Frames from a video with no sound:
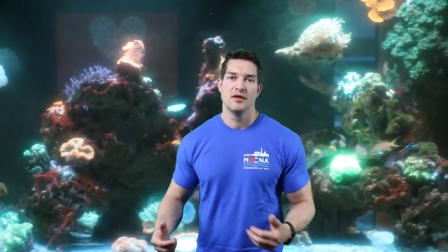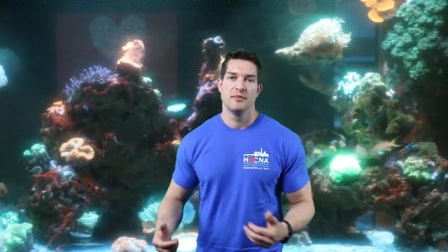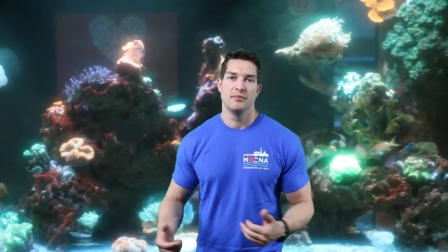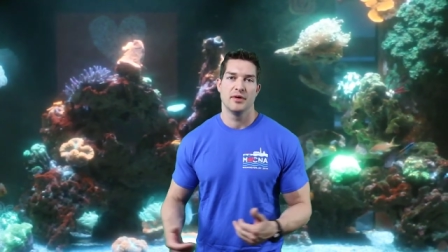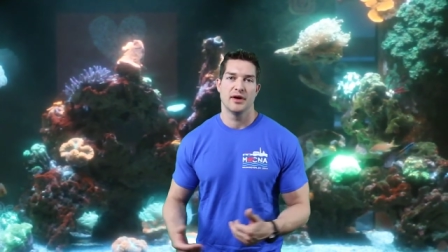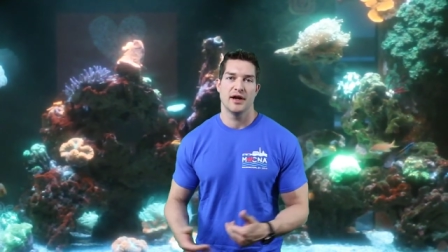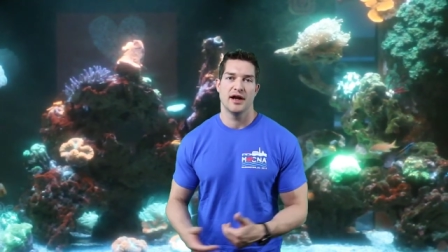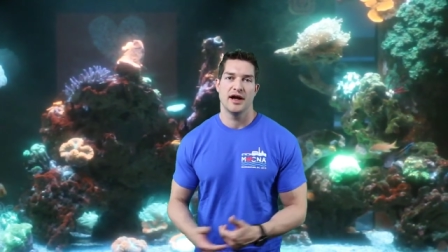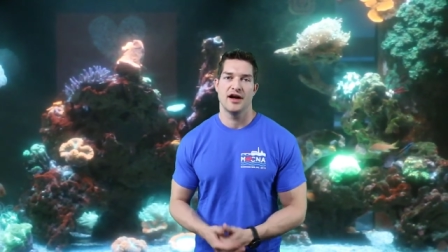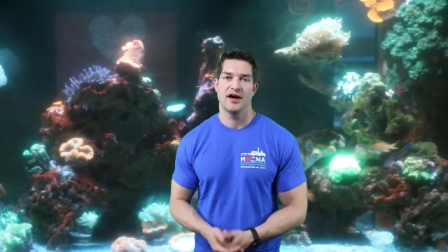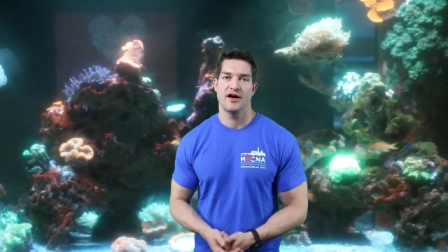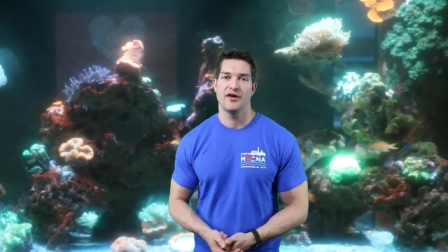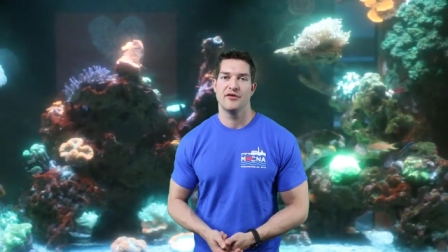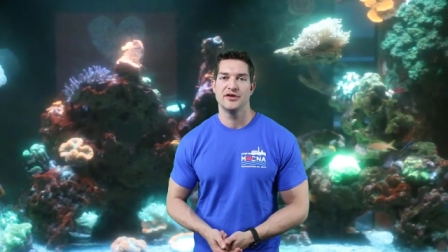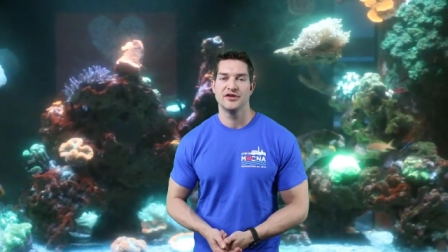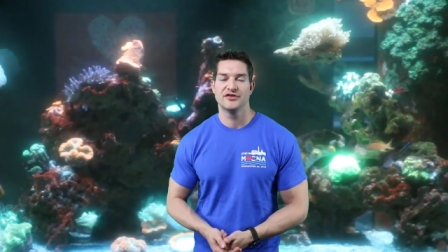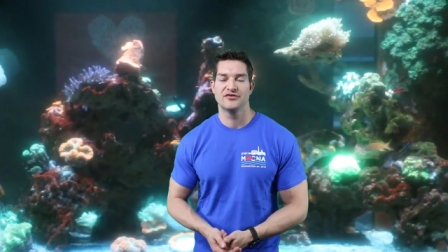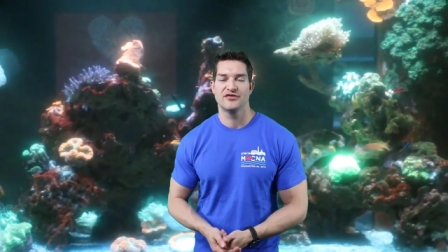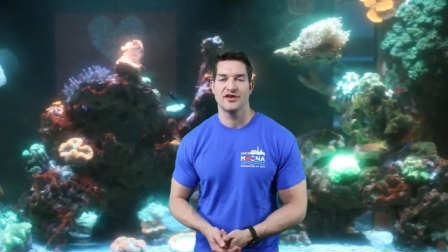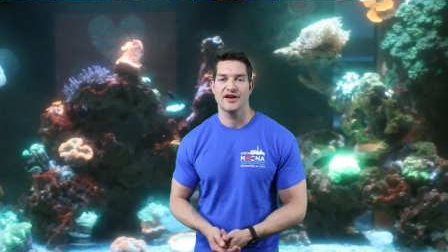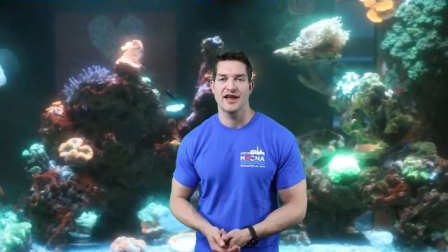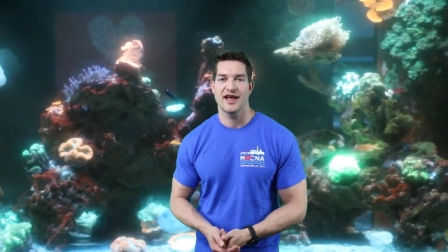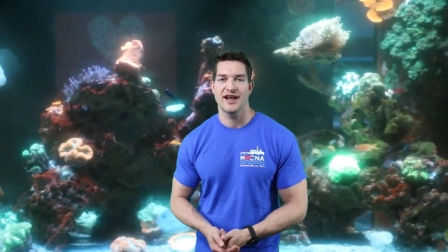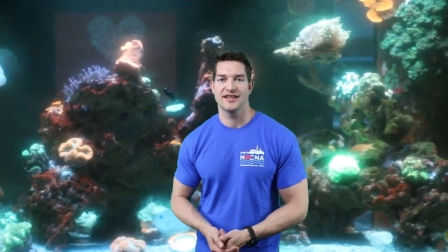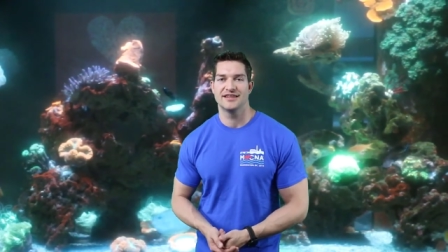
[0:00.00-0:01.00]
but I always
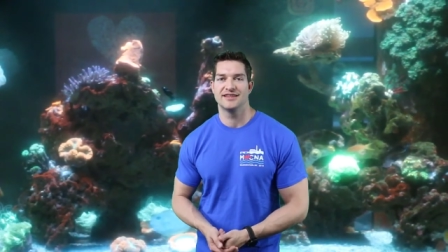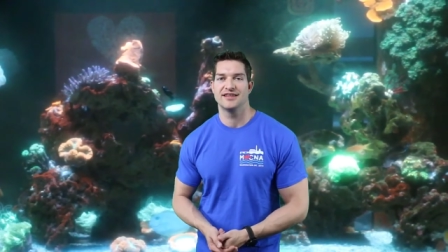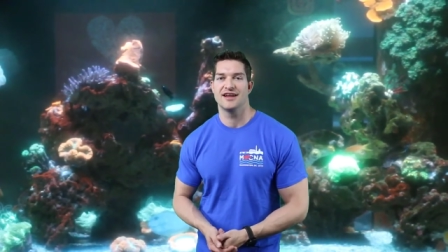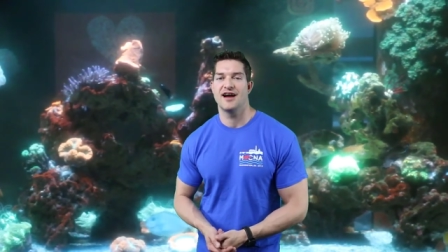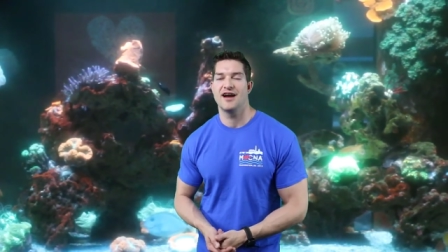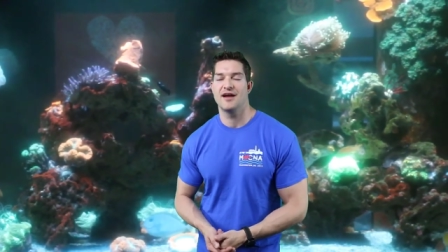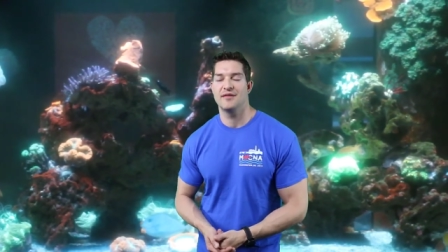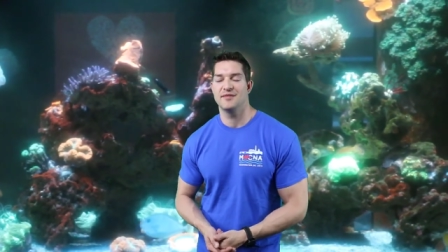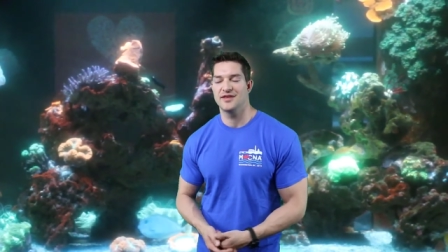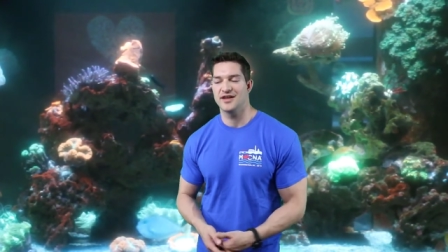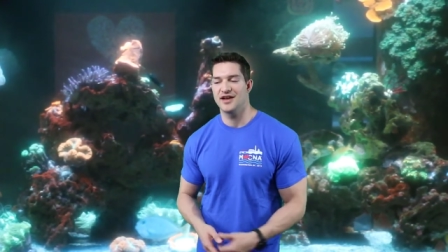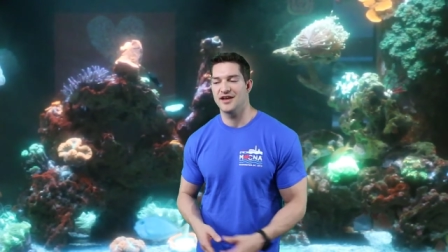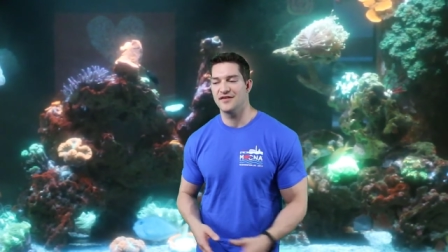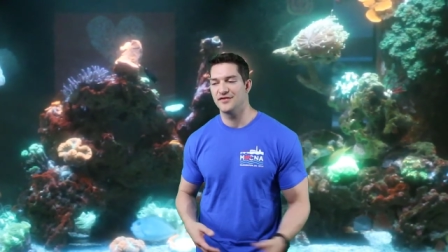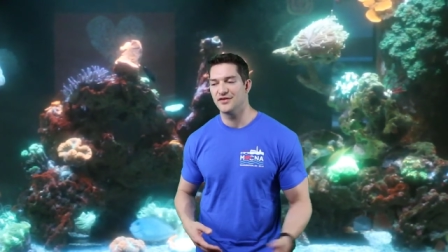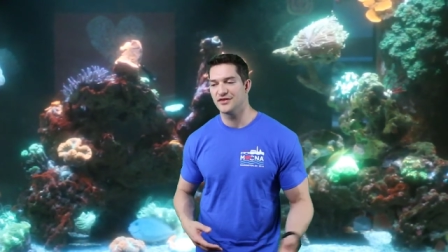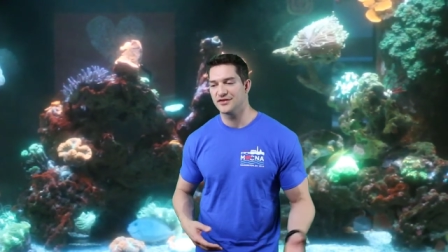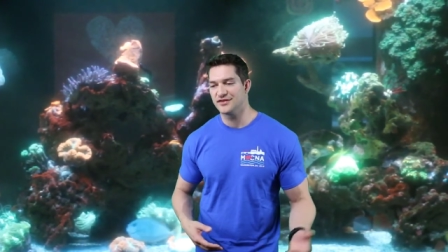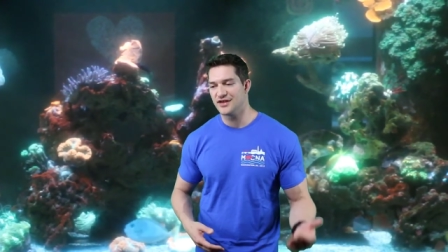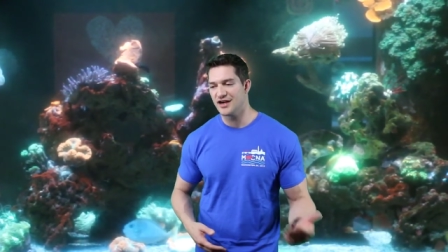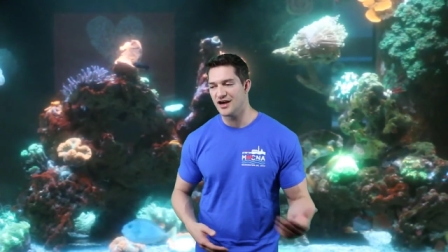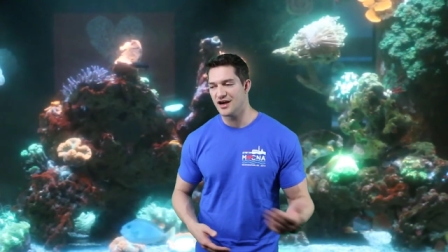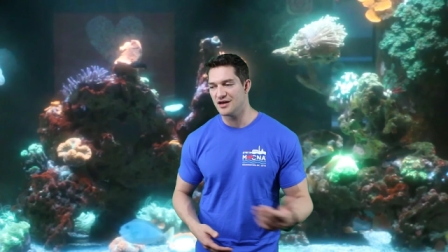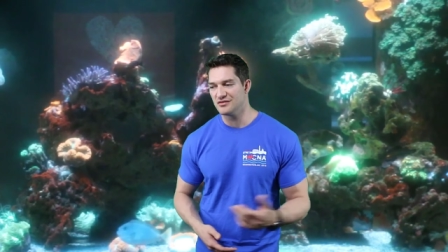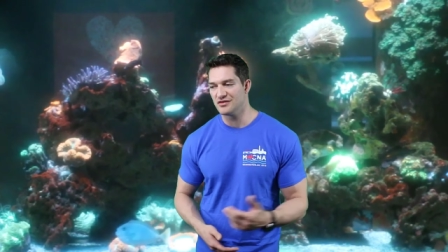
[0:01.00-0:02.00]
run out of time and I feel
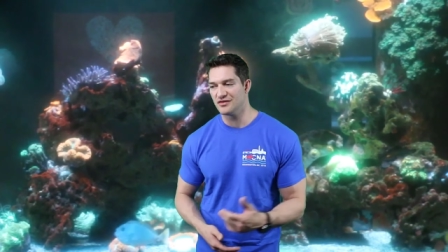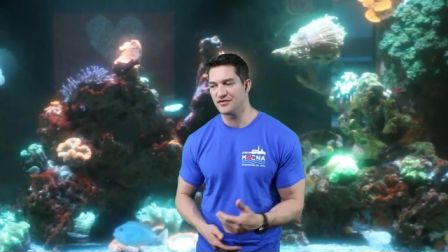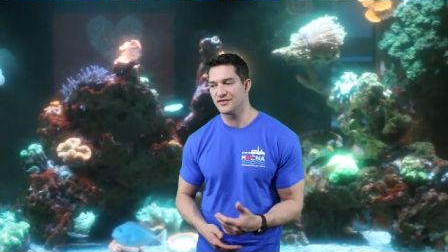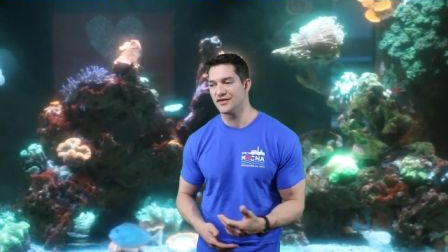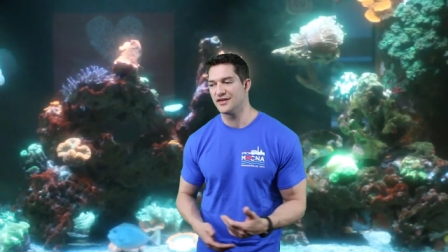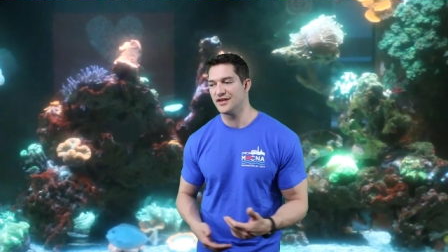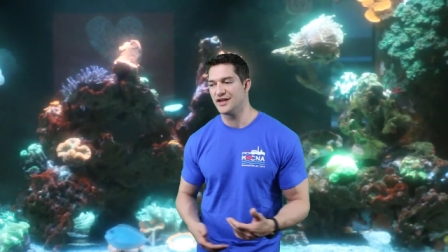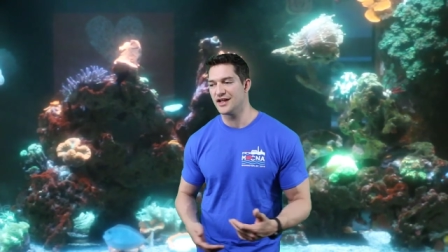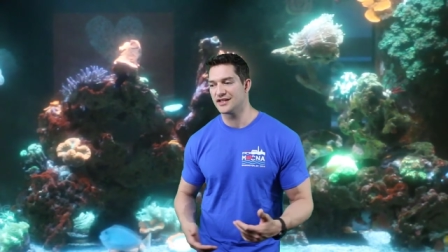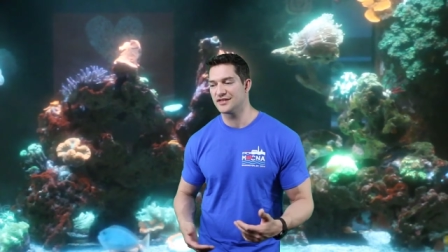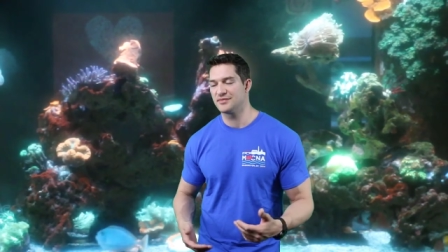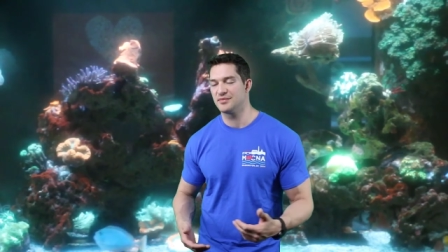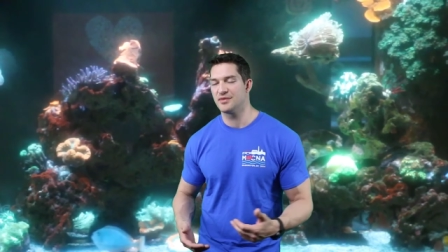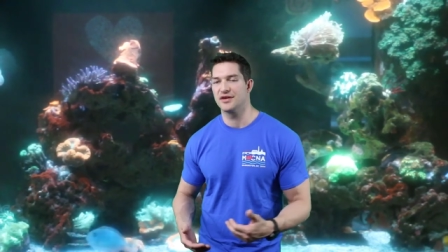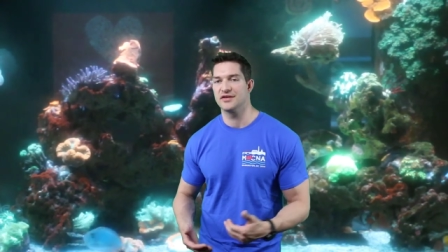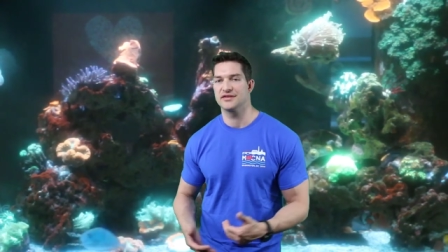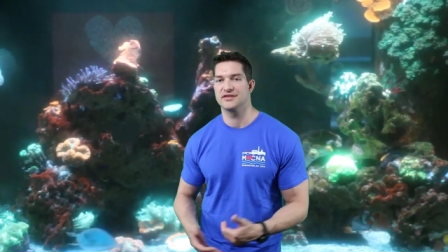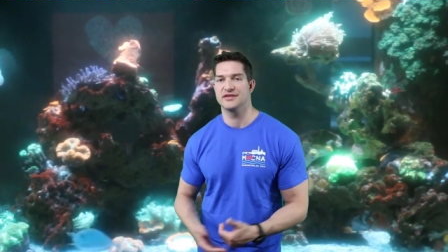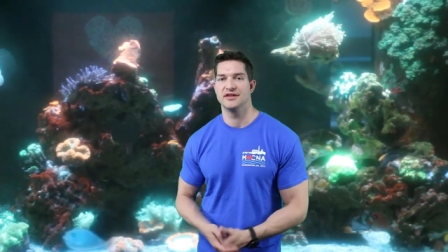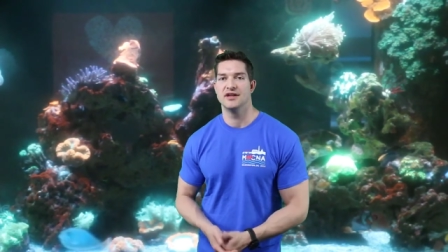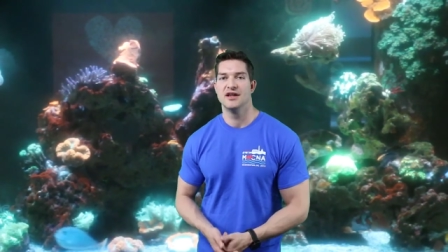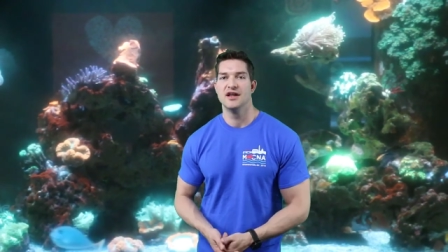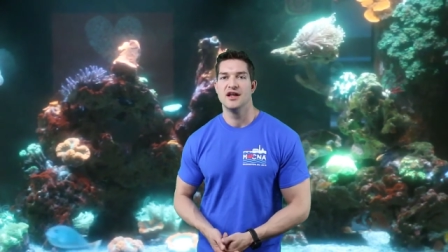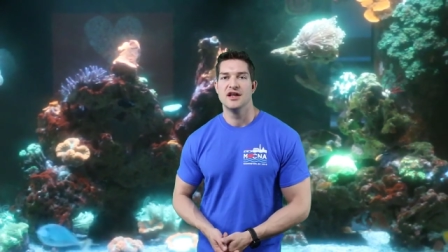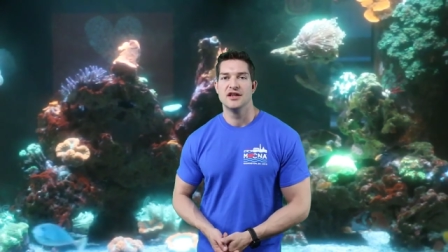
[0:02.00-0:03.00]
terrible for the next
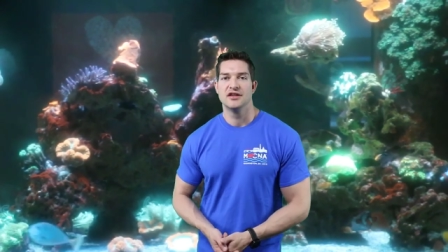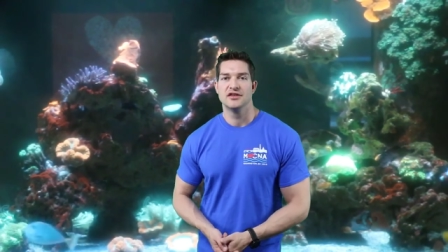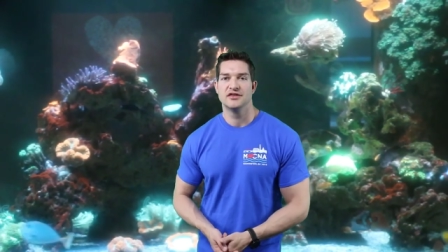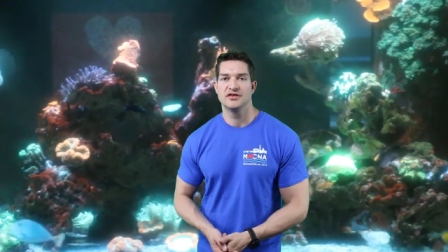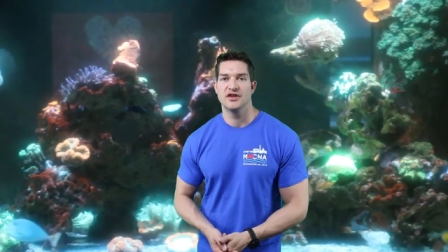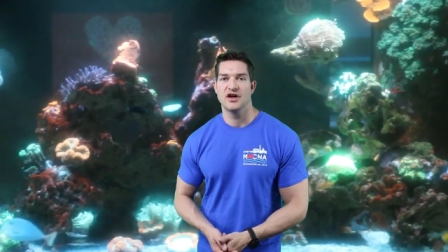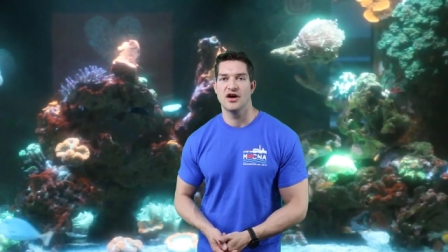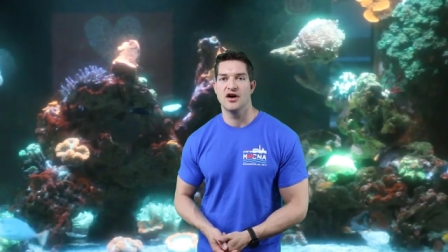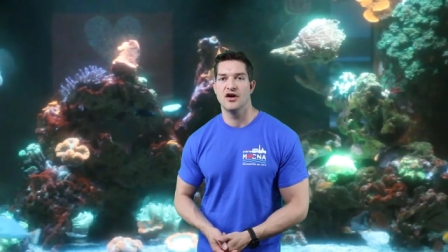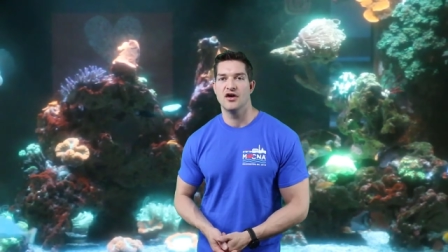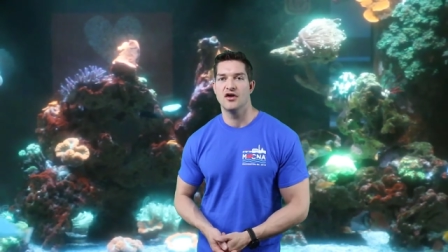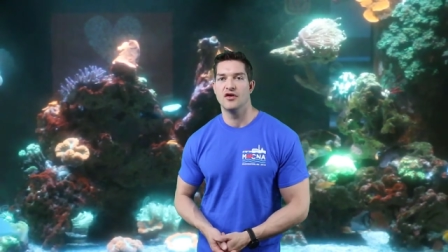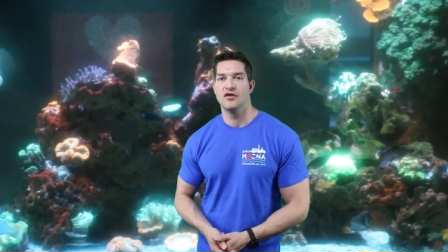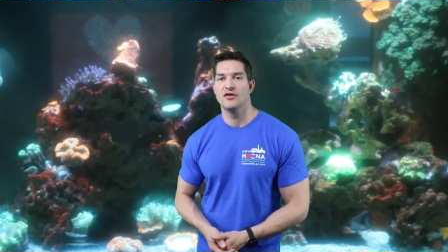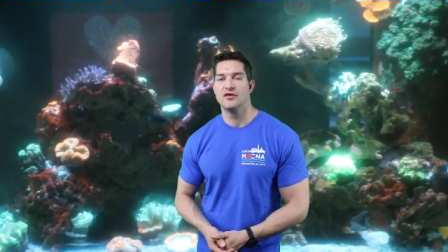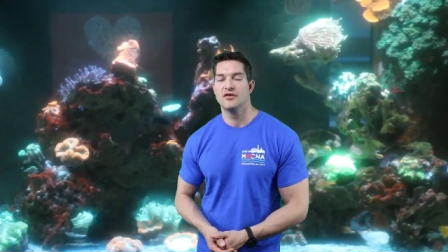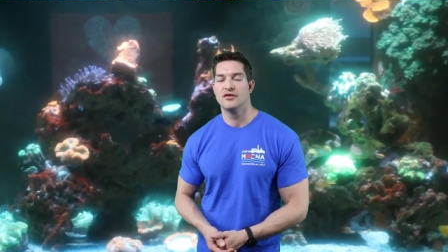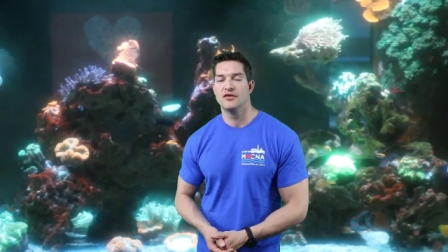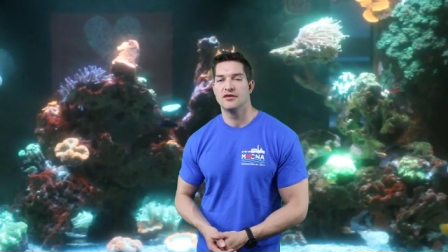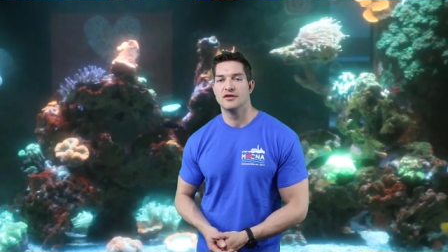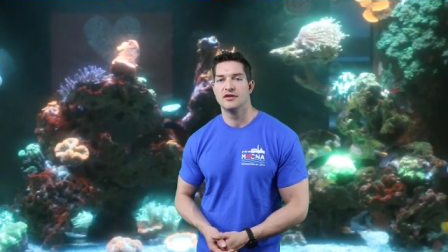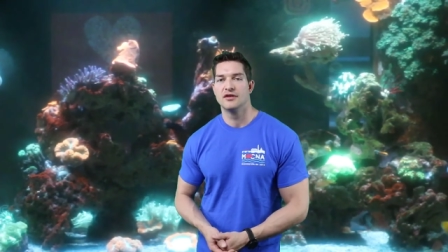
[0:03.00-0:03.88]
person. So